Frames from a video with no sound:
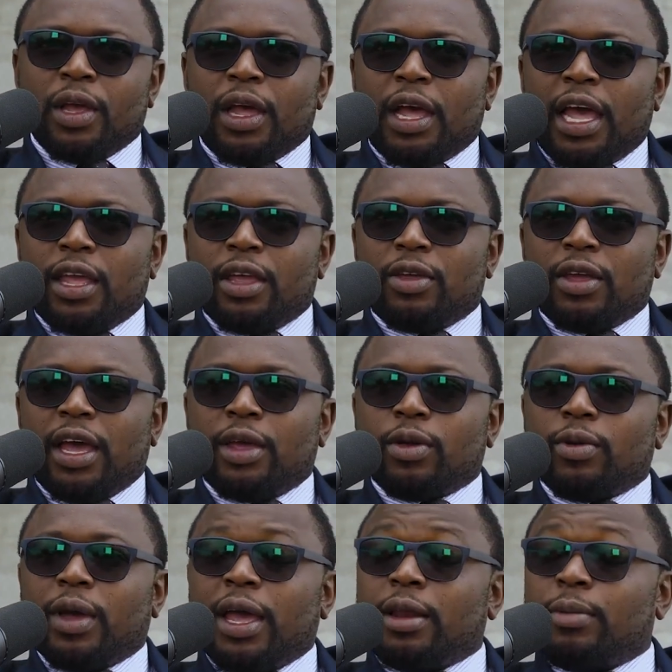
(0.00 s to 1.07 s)

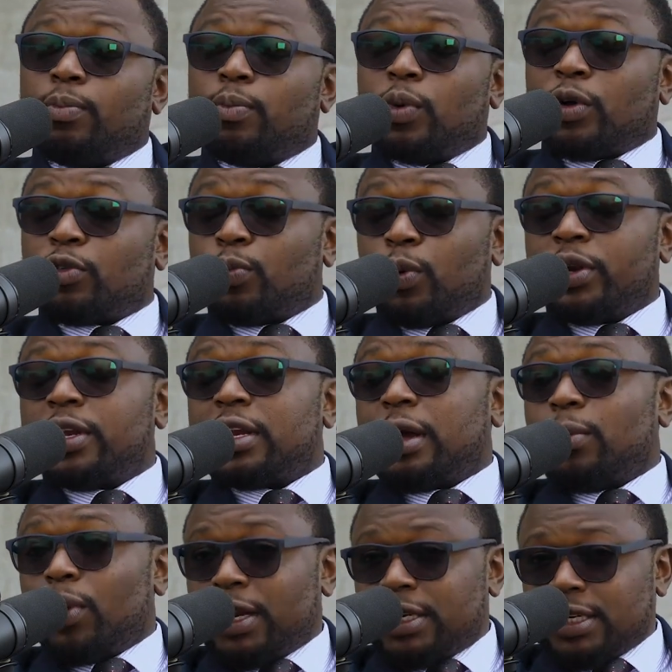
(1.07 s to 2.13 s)
I was born in
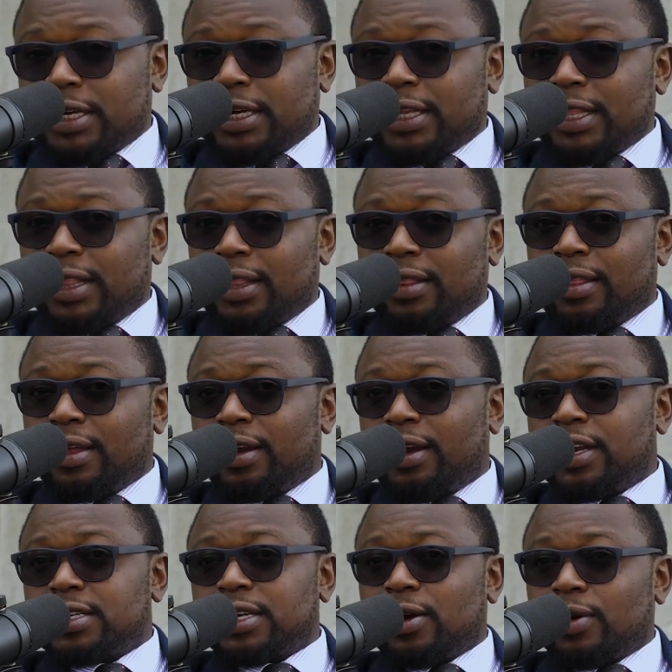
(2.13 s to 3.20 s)
Kabwata. Then
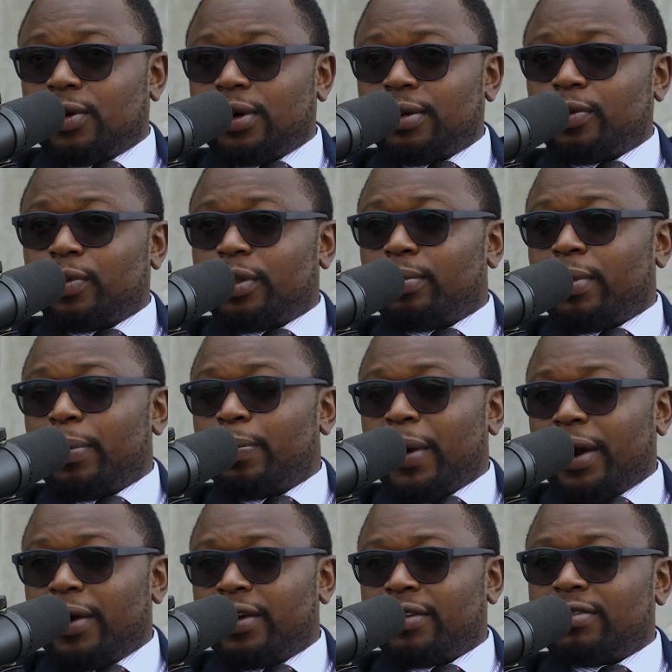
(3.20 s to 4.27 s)
later on, with my
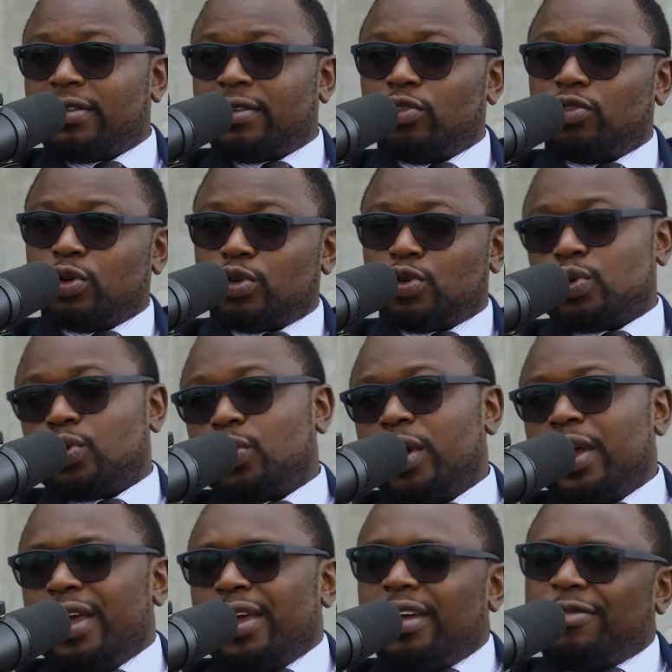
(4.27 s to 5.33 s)
parents, due to
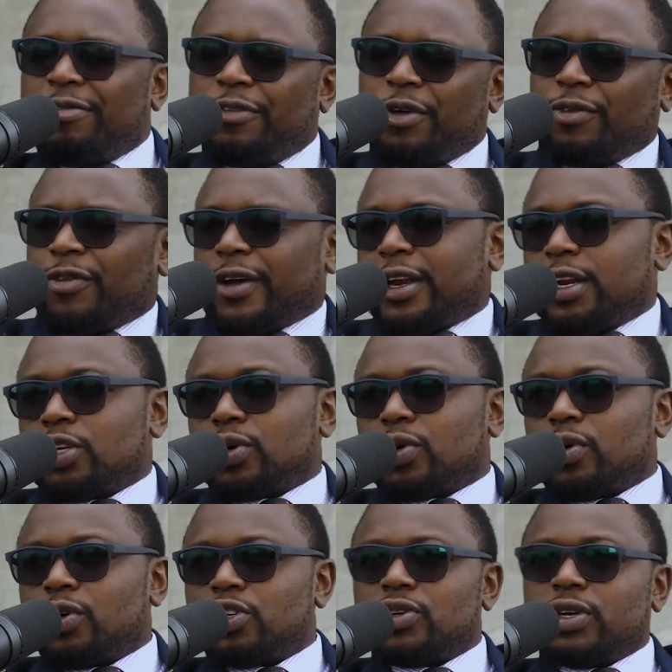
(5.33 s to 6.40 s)
a few financial
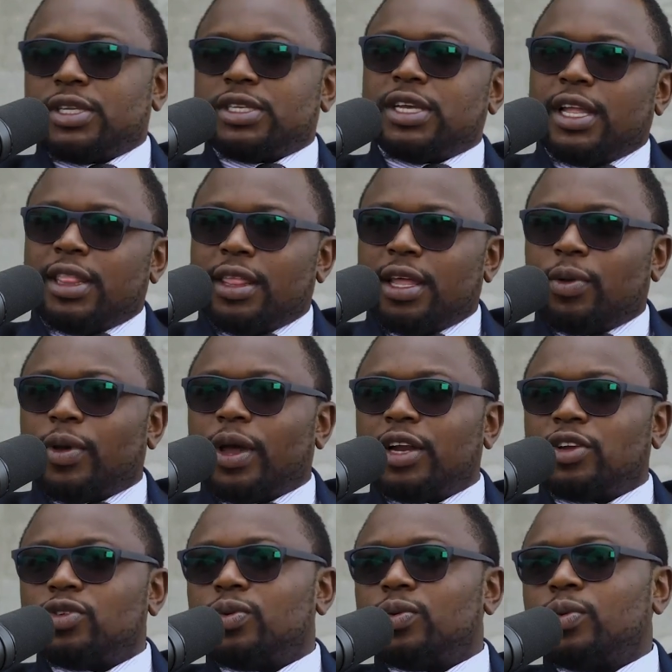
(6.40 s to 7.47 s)
constraints here and there, we
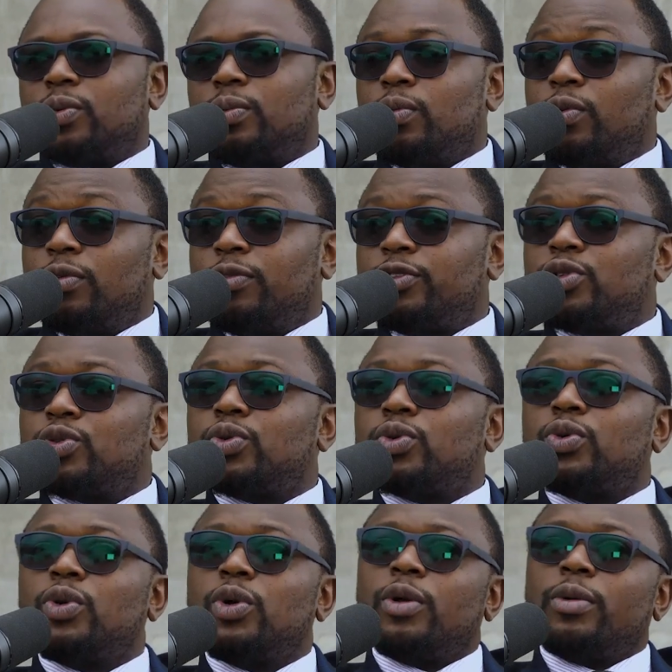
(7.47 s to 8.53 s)
had to move
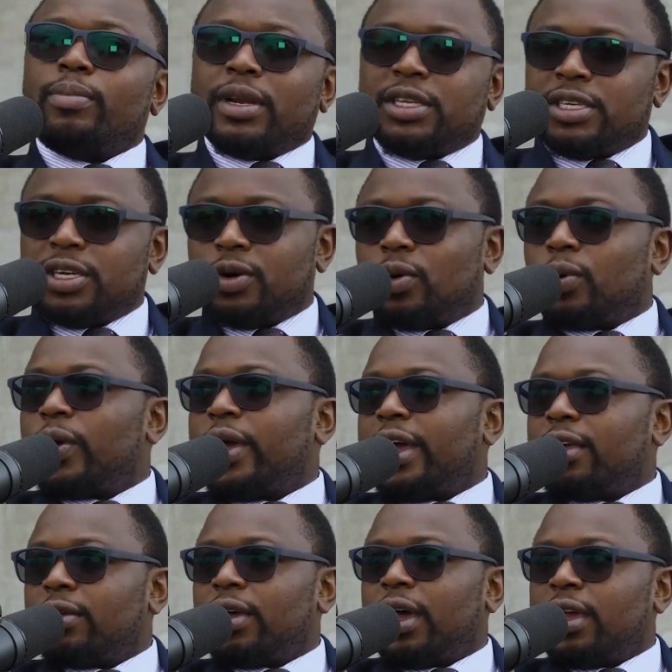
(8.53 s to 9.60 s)
to Matero,
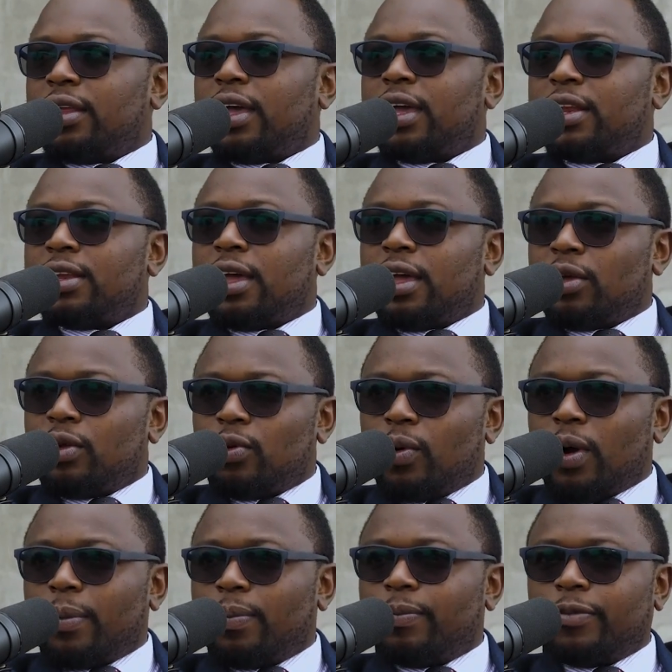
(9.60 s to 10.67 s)
where I grew
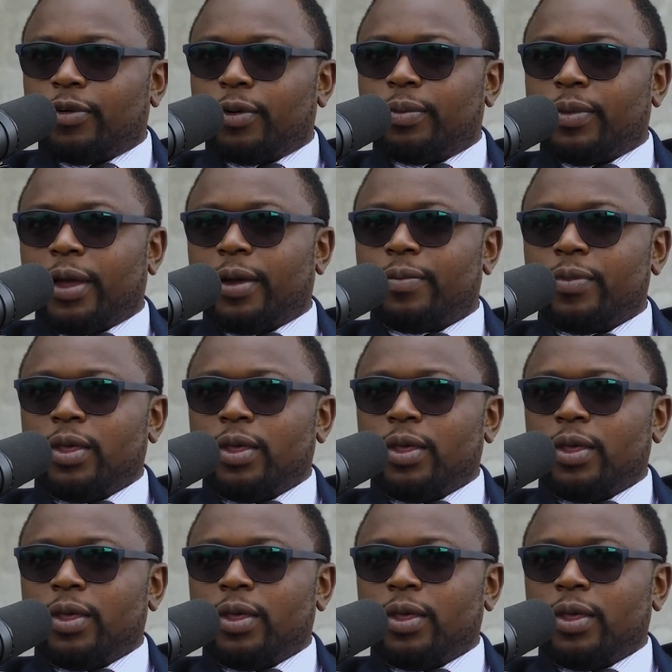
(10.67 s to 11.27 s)
up from. Yeah,